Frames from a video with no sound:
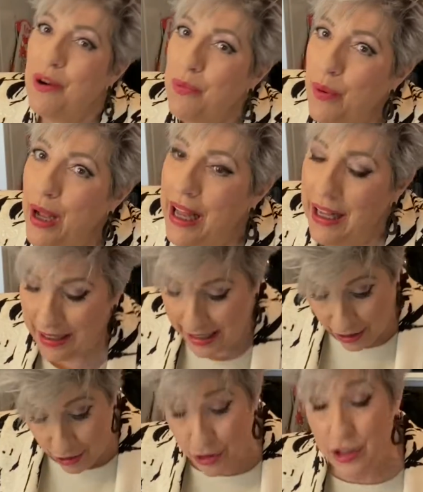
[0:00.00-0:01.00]
Well, I
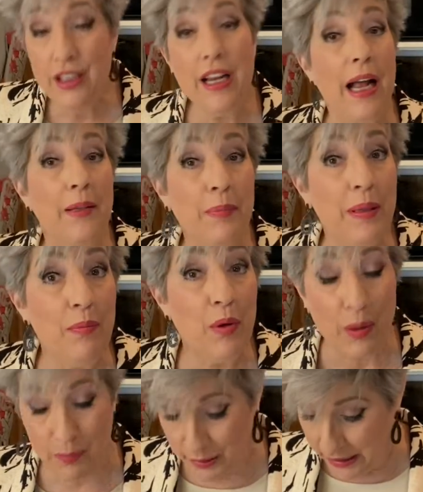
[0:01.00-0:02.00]
could not be
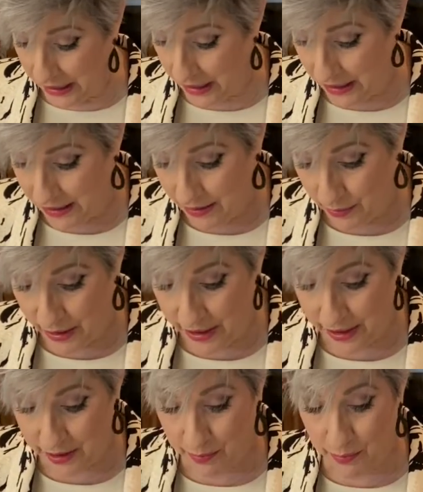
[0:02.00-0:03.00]
more pleased with
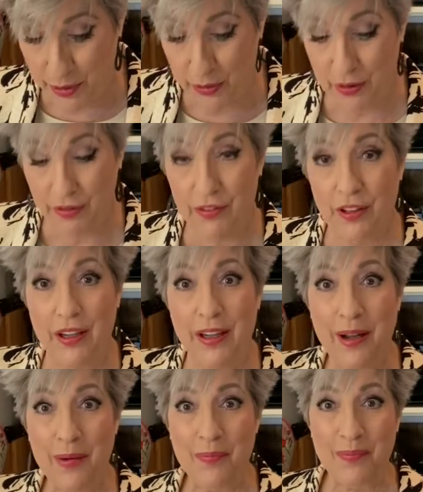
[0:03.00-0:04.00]
this
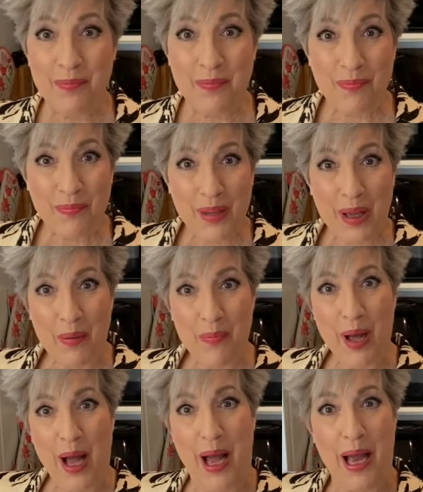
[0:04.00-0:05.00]
beautiful
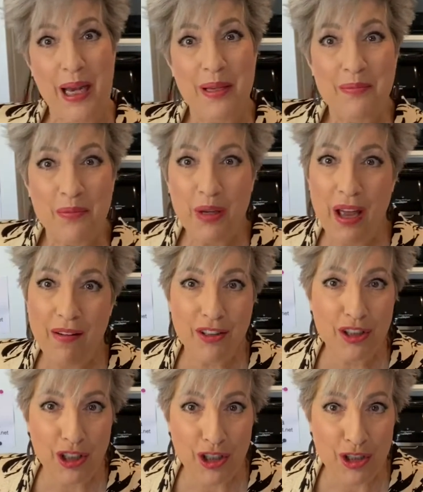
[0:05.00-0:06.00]
pie. We have a
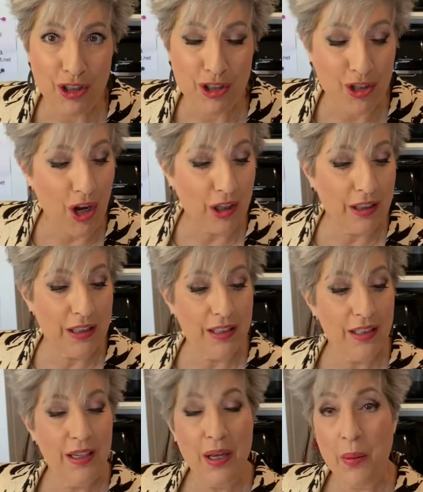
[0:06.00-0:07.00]
delicious chocolate
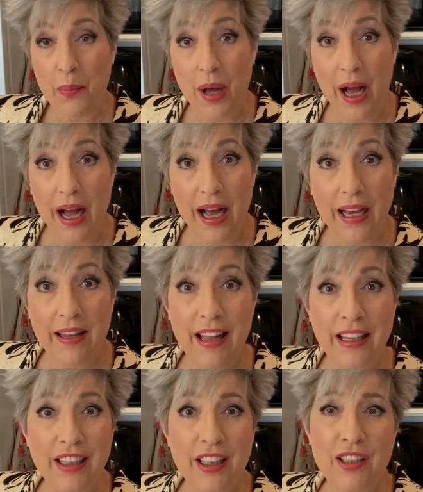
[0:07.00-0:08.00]
pie
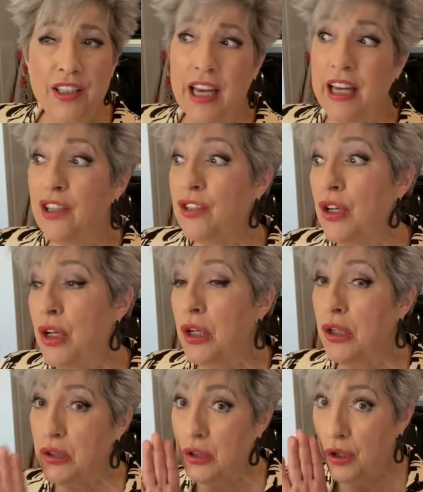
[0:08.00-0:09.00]
that contains
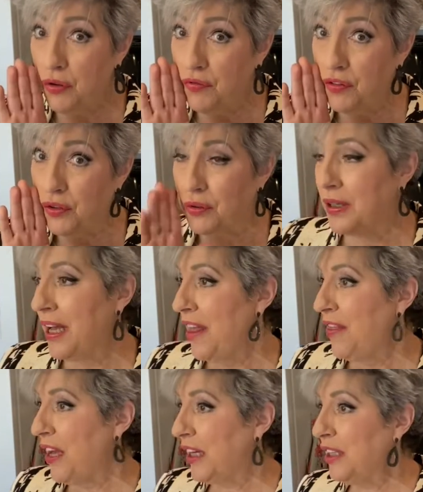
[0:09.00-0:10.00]
tofu,
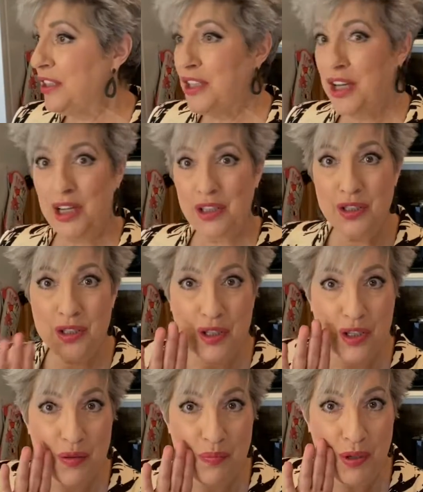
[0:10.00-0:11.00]
that contains
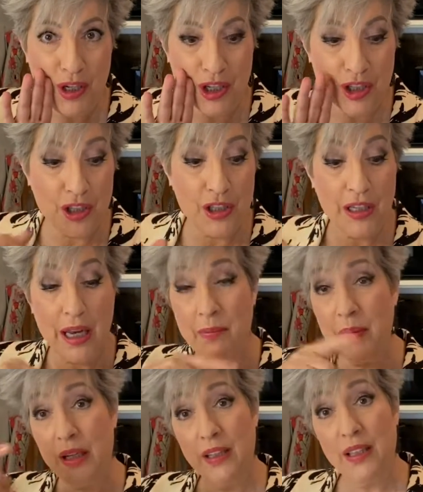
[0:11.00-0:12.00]
spinach. And
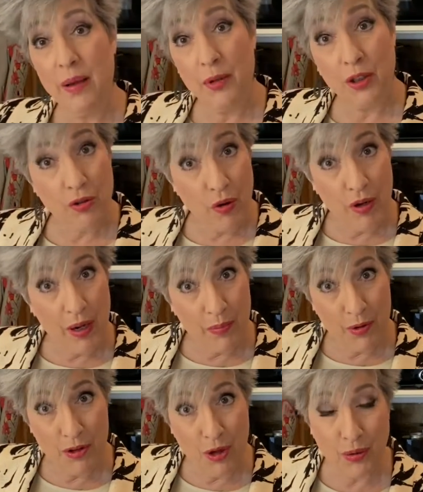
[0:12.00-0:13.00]
because I'm a grown-up
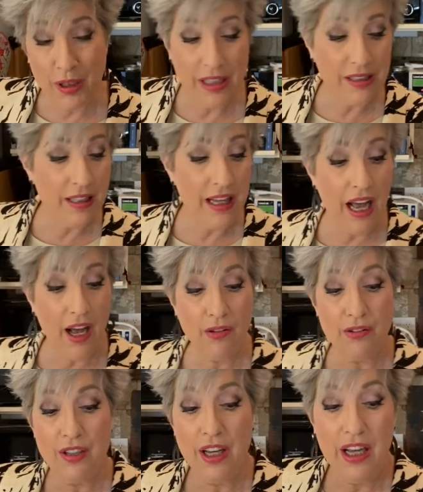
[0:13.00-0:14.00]
with no kids in the
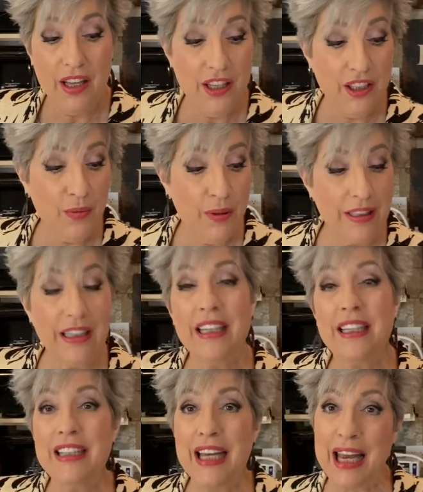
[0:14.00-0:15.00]
house, this one
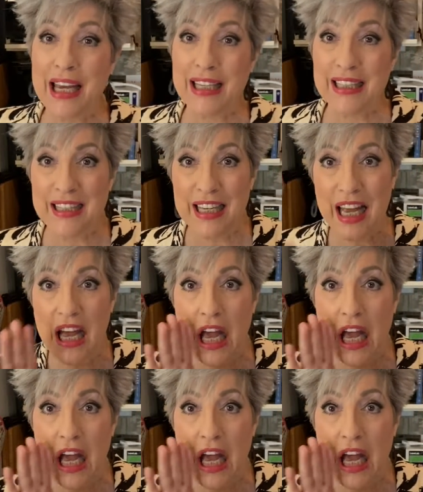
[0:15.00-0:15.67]
contains